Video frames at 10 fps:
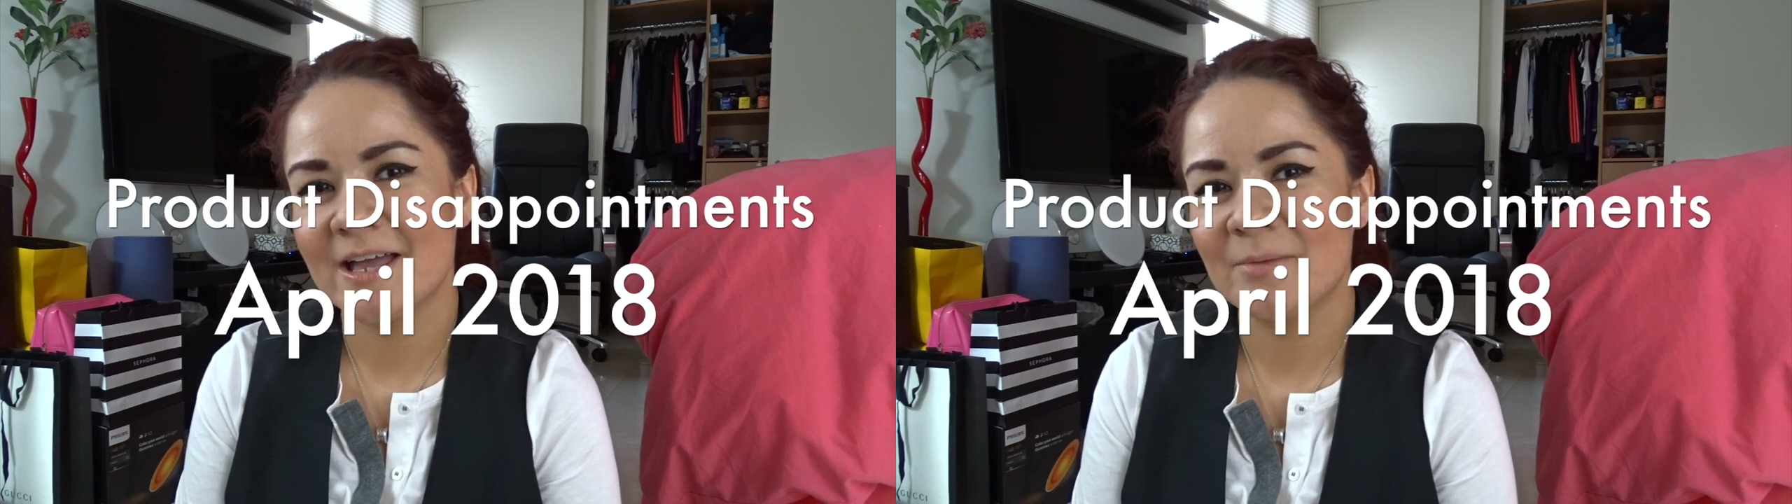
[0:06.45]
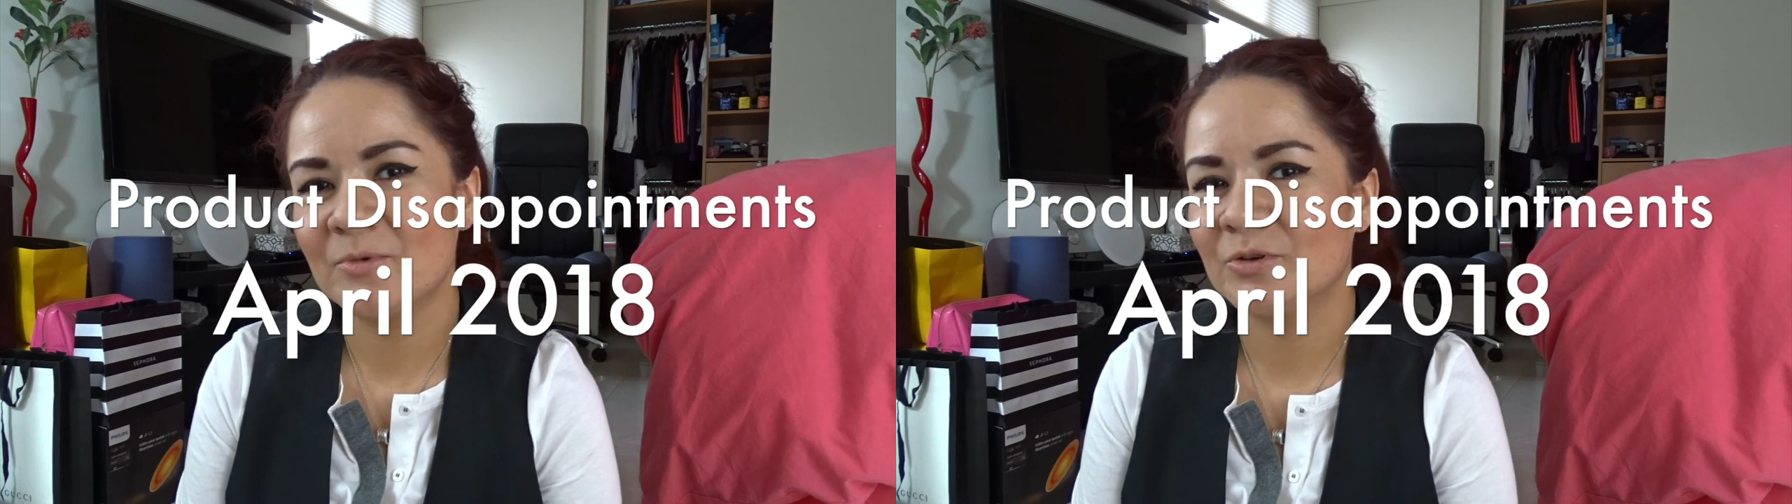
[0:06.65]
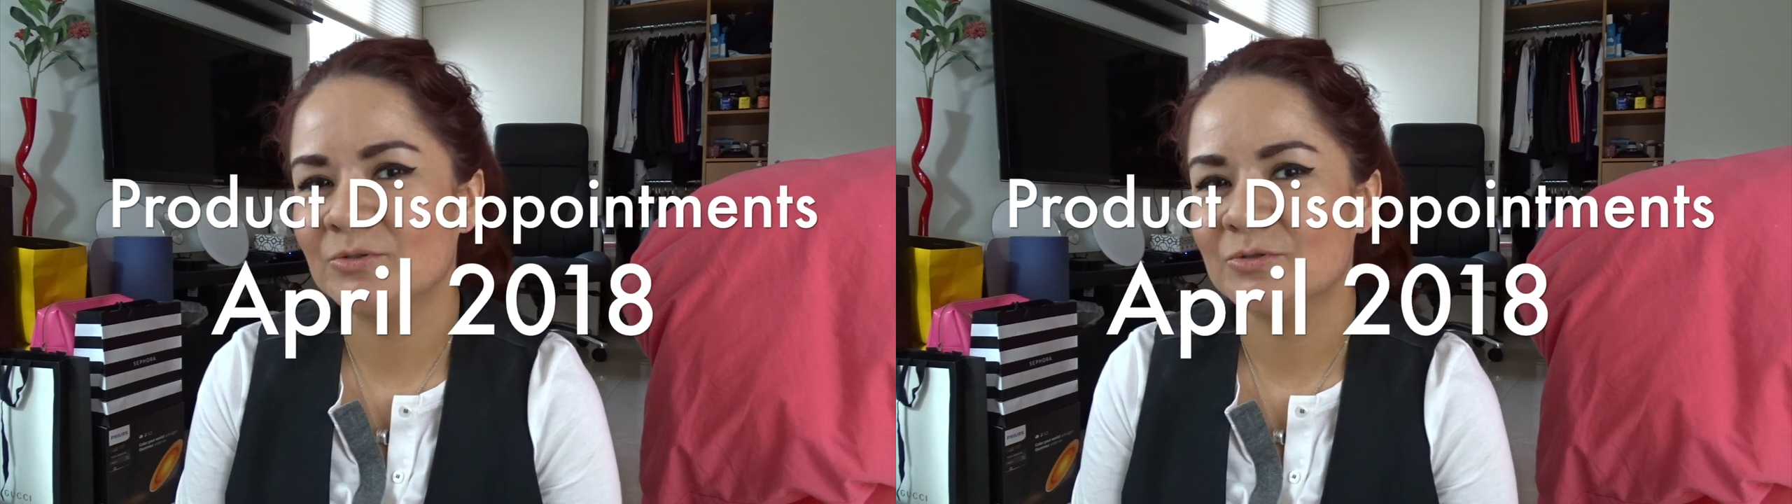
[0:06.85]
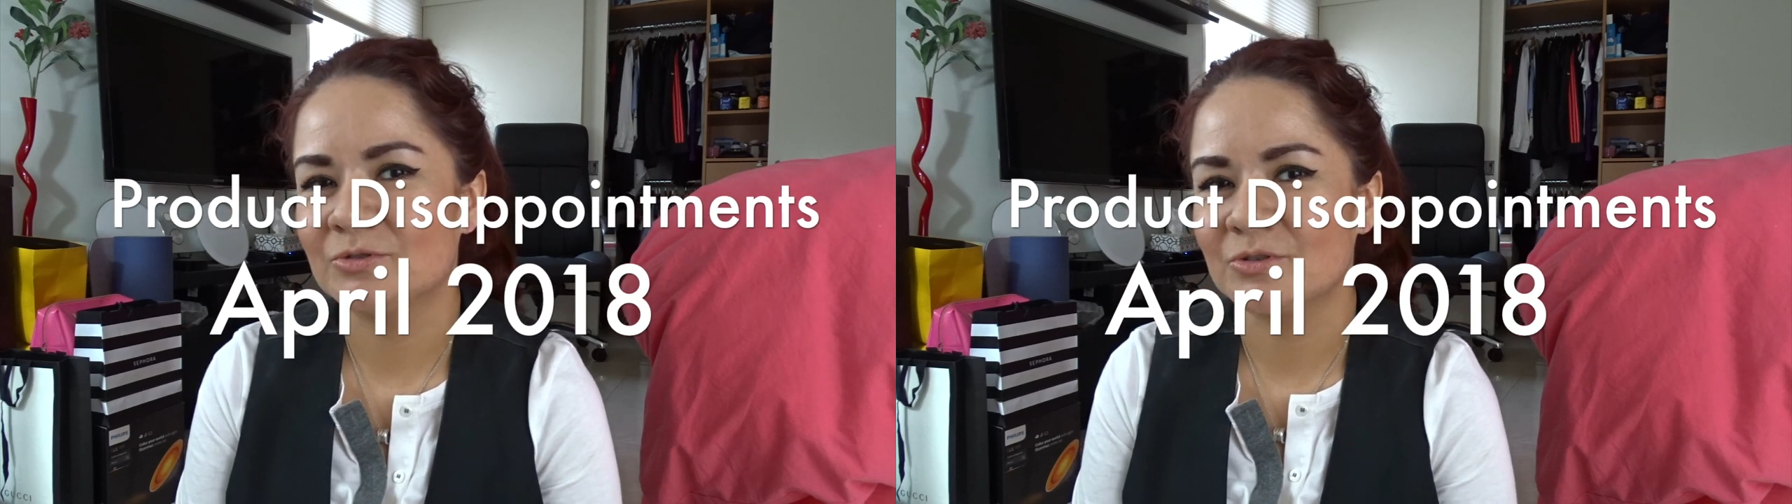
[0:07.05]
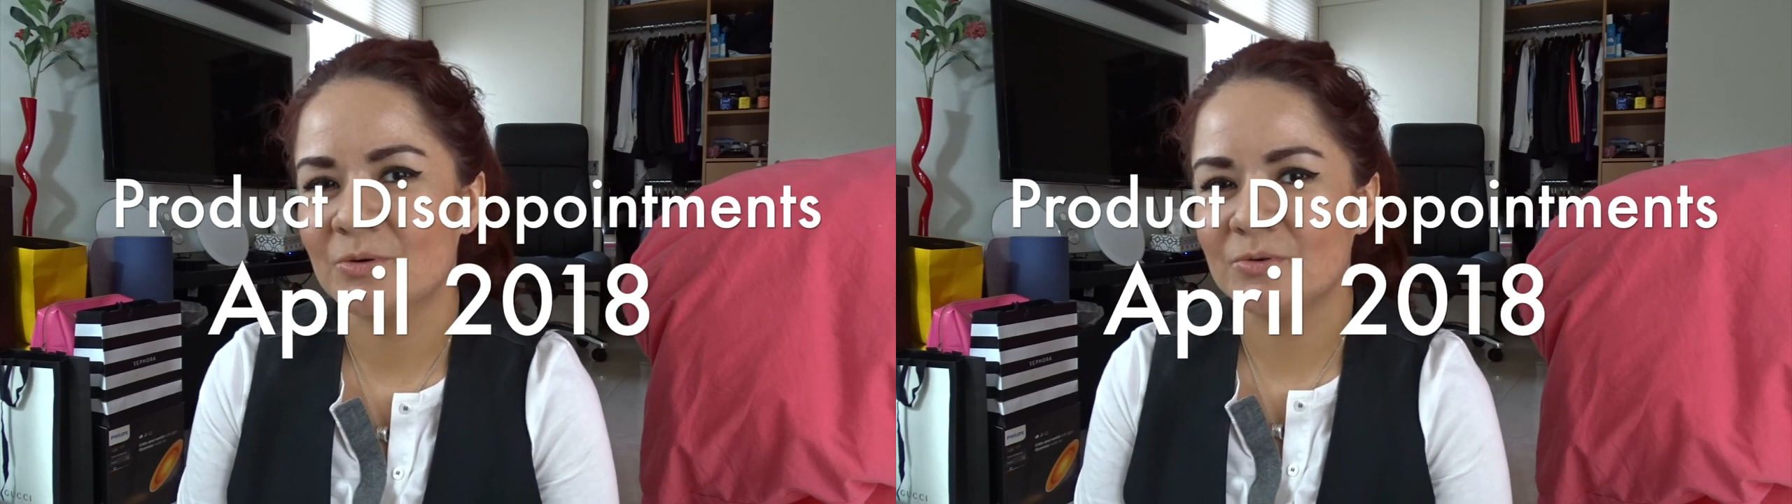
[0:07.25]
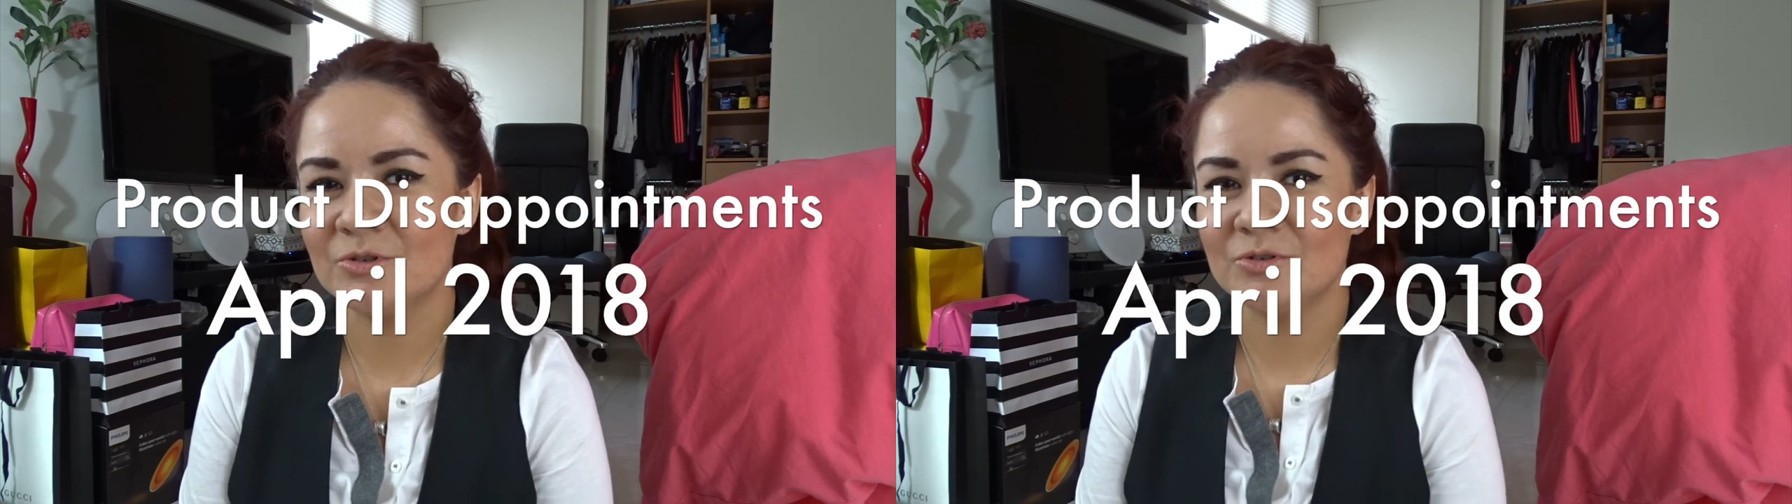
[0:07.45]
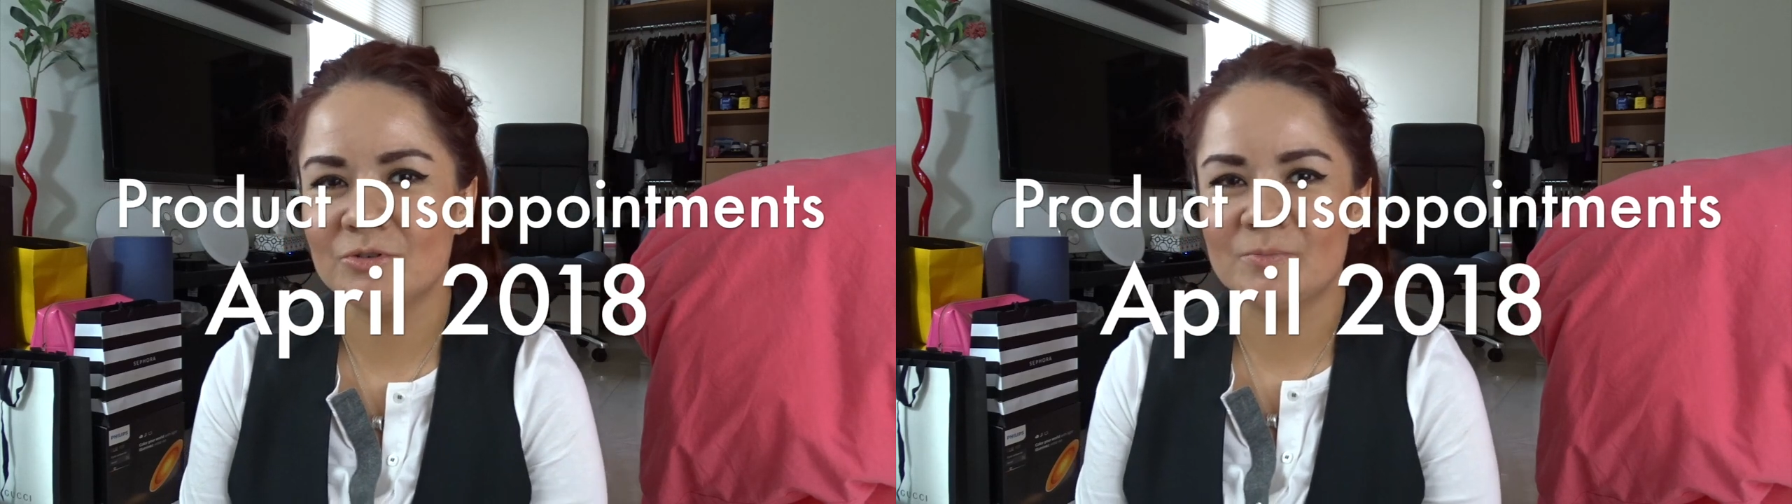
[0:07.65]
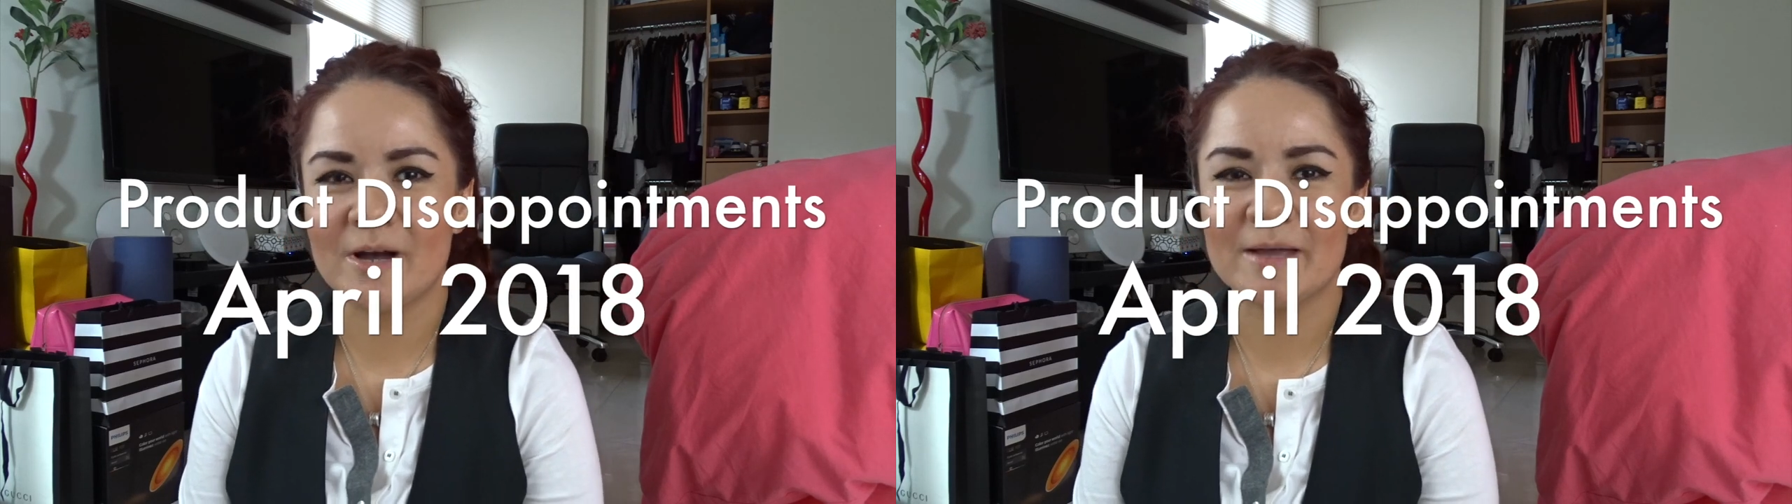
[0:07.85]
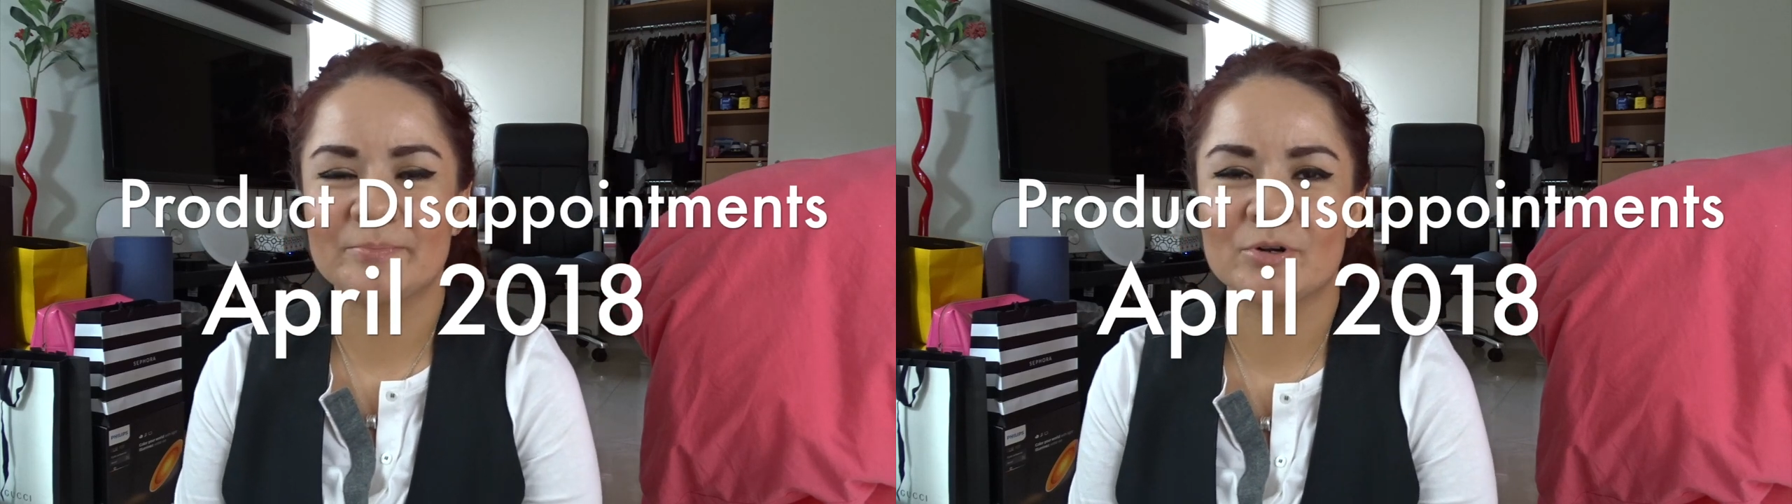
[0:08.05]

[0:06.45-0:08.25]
am going to show you my